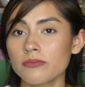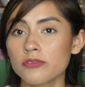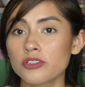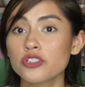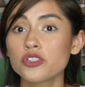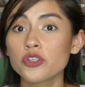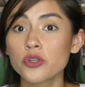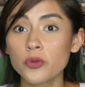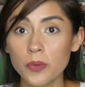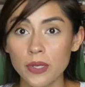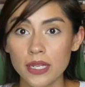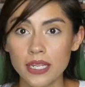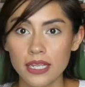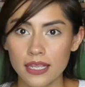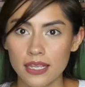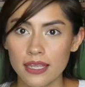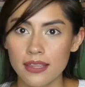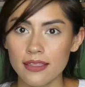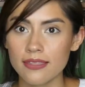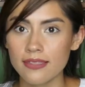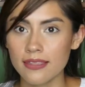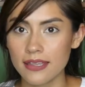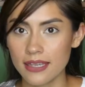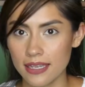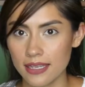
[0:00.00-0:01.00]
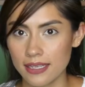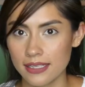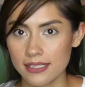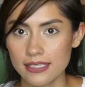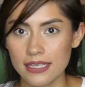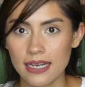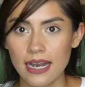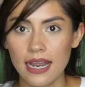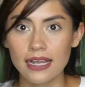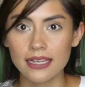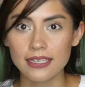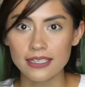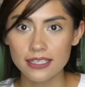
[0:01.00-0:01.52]
doing things
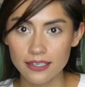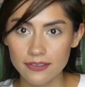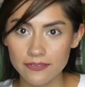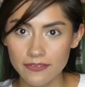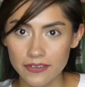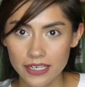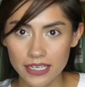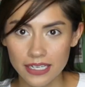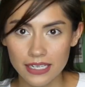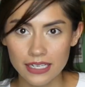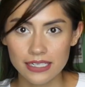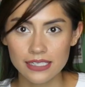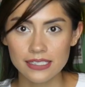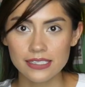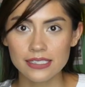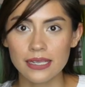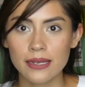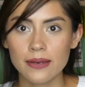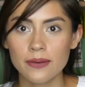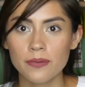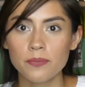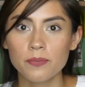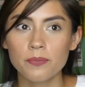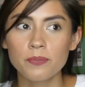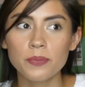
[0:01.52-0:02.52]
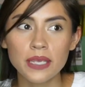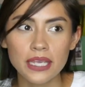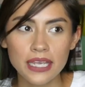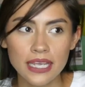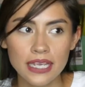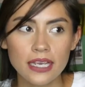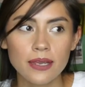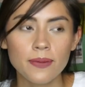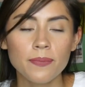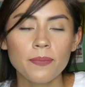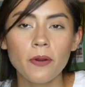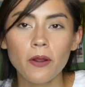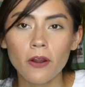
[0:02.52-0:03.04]
and activities and
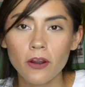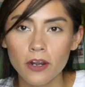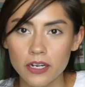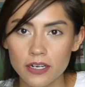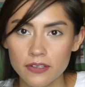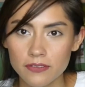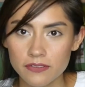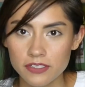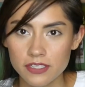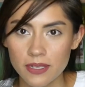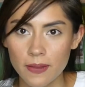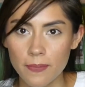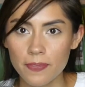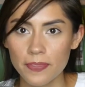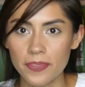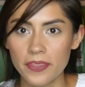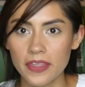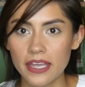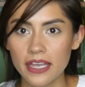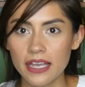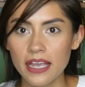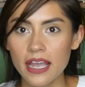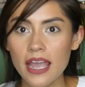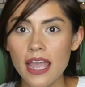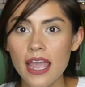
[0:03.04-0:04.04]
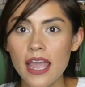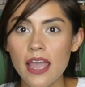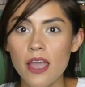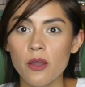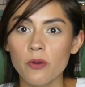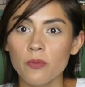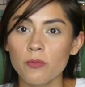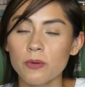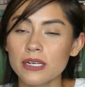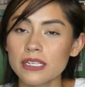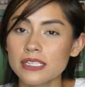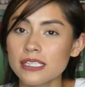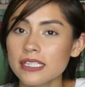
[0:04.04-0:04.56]
being a part of something,
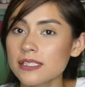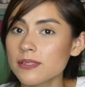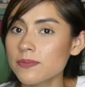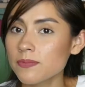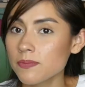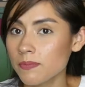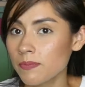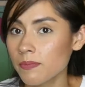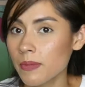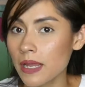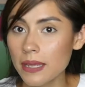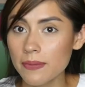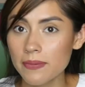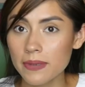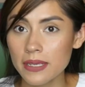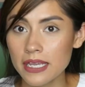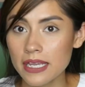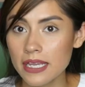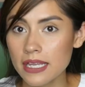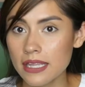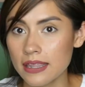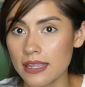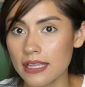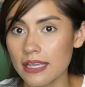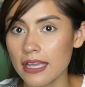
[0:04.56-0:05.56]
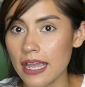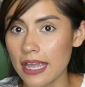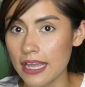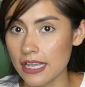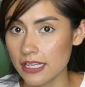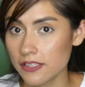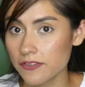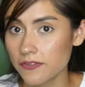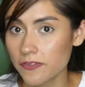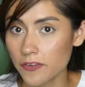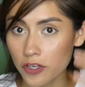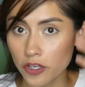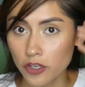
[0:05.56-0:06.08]
which is maybe the
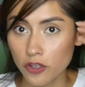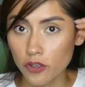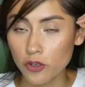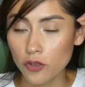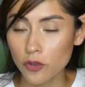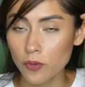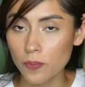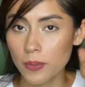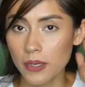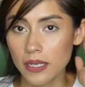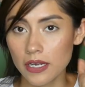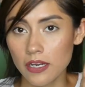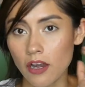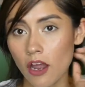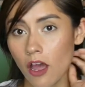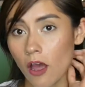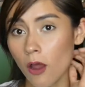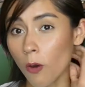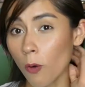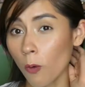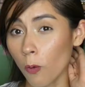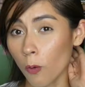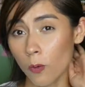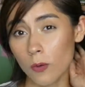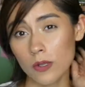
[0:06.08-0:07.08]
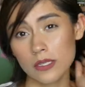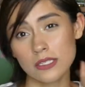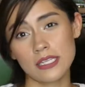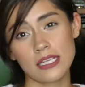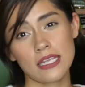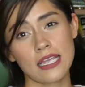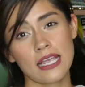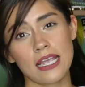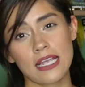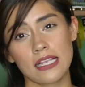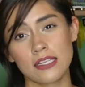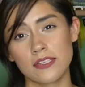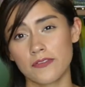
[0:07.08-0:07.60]
case for you, but not always the
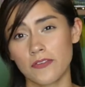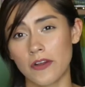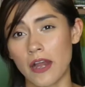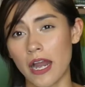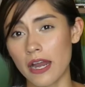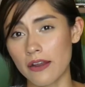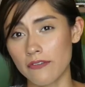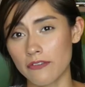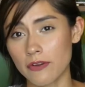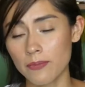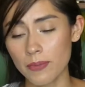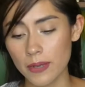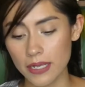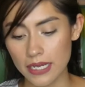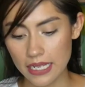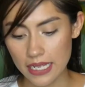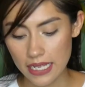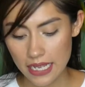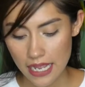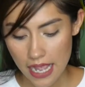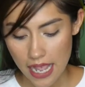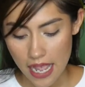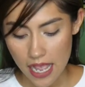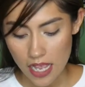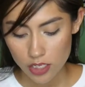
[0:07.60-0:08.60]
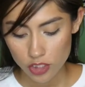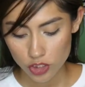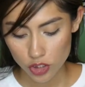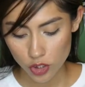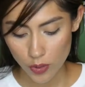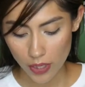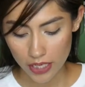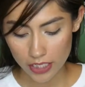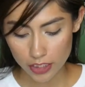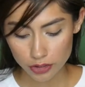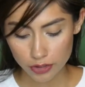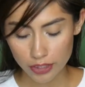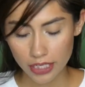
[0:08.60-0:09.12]
case for everybody. So
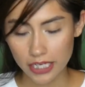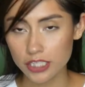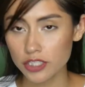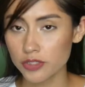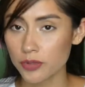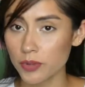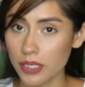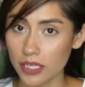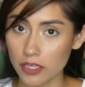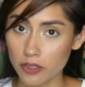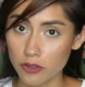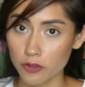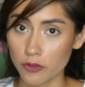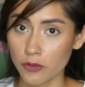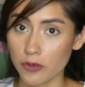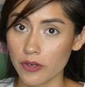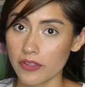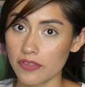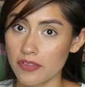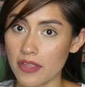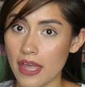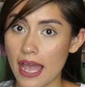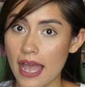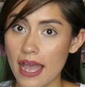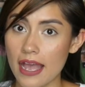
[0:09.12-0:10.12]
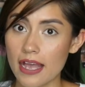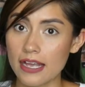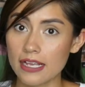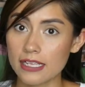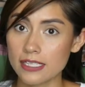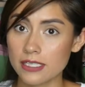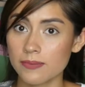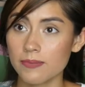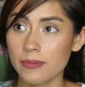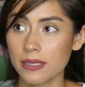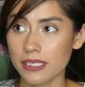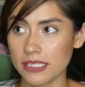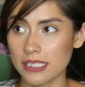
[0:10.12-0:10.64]
I tried to include that
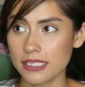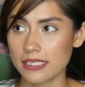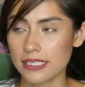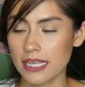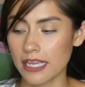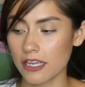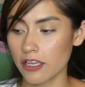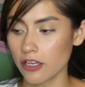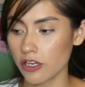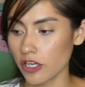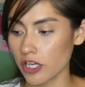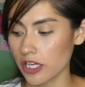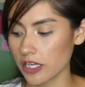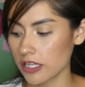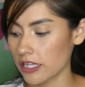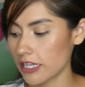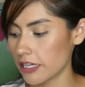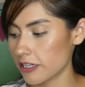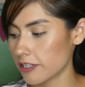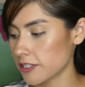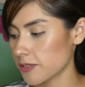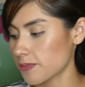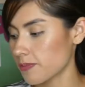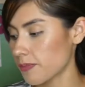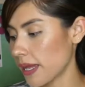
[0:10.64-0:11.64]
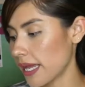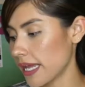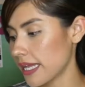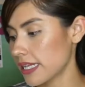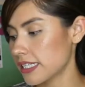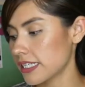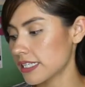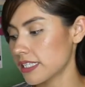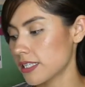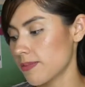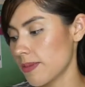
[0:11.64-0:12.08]
as much as I could. There's pages